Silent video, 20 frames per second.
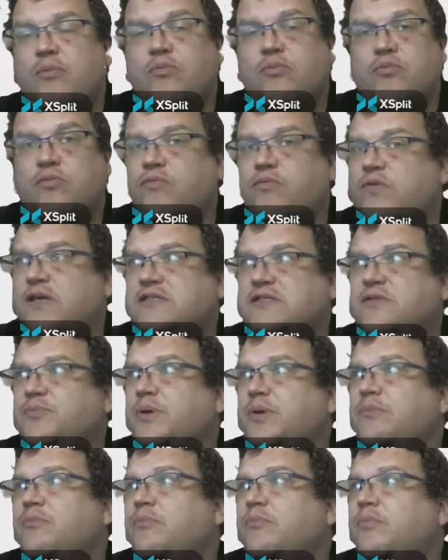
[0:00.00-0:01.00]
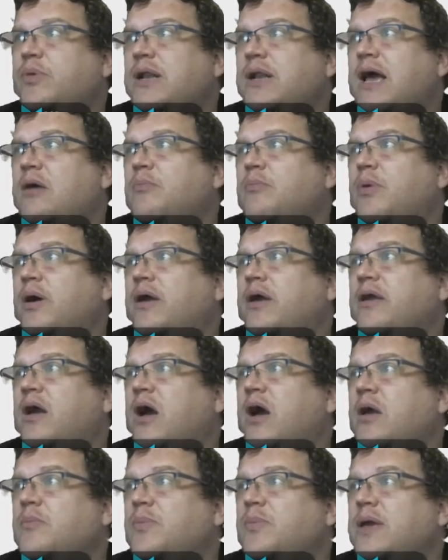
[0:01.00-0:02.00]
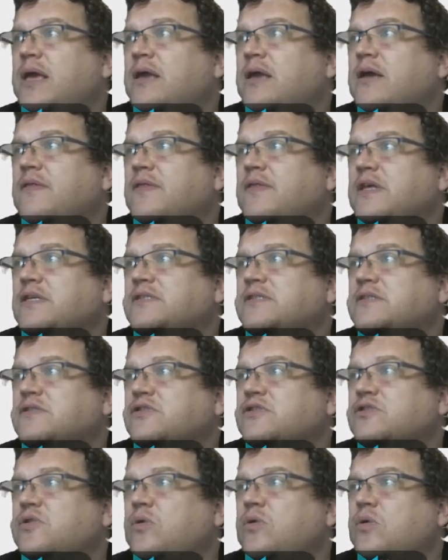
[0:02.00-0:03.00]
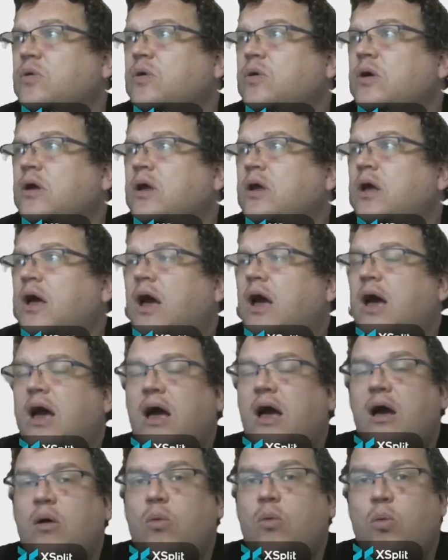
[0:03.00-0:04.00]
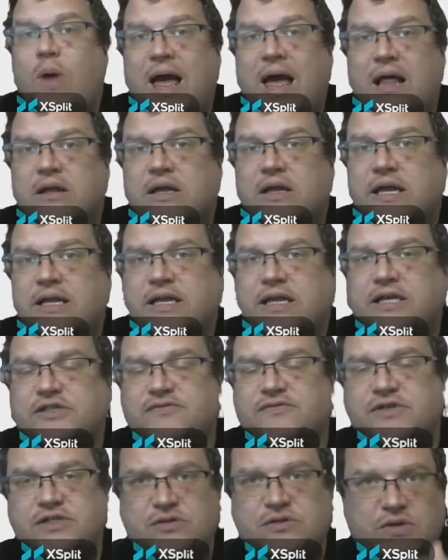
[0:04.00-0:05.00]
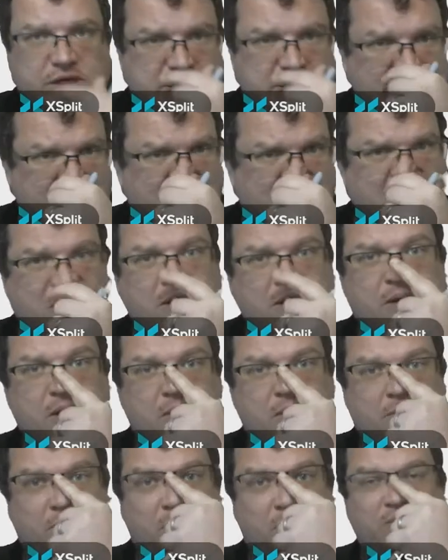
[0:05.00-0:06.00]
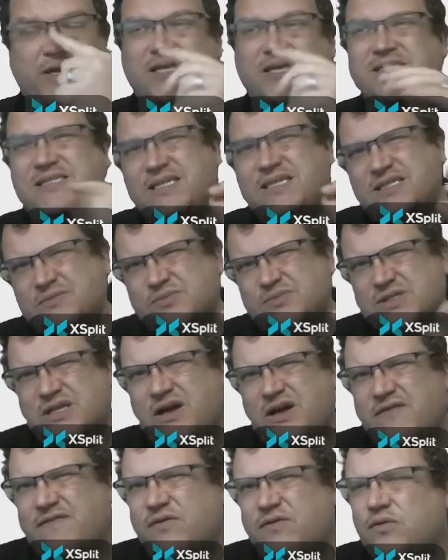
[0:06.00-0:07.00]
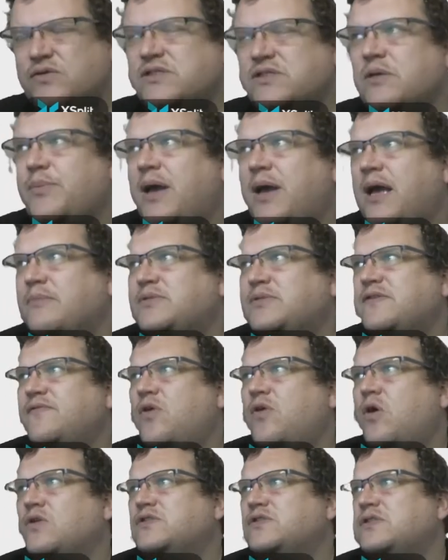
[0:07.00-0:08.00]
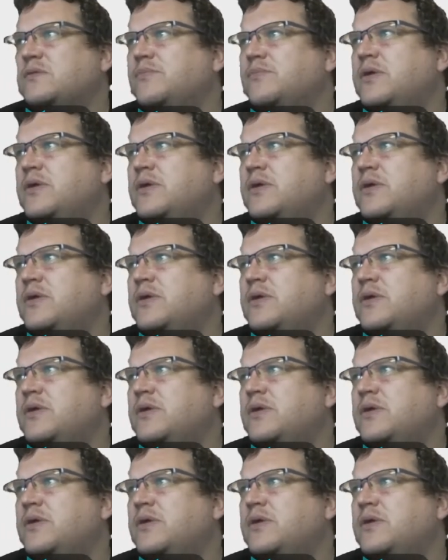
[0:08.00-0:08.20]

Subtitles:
these have been put out by IB, and these score well in each of these criteria, but we can see some slight flaws that perhaps have cost them.